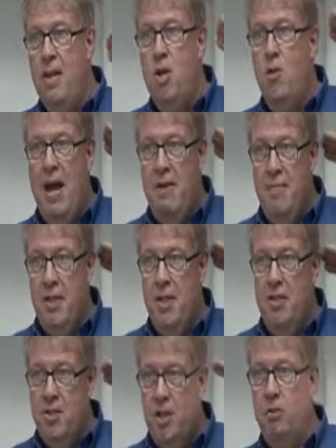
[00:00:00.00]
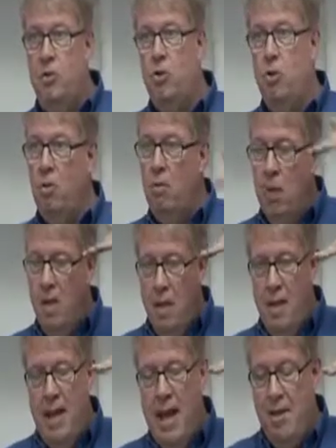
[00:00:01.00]
you have the social
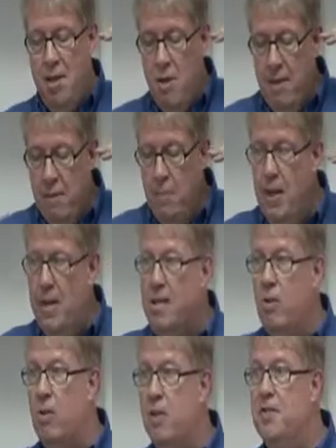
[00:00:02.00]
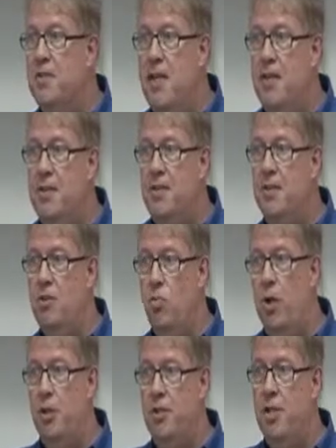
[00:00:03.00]
and you have the political consensus and
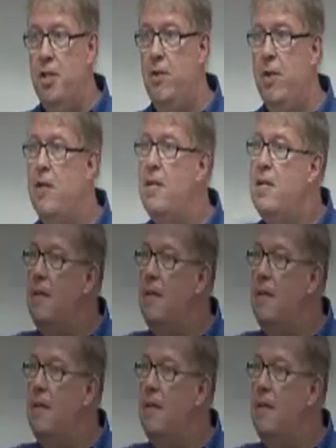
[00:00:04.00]
will to do it.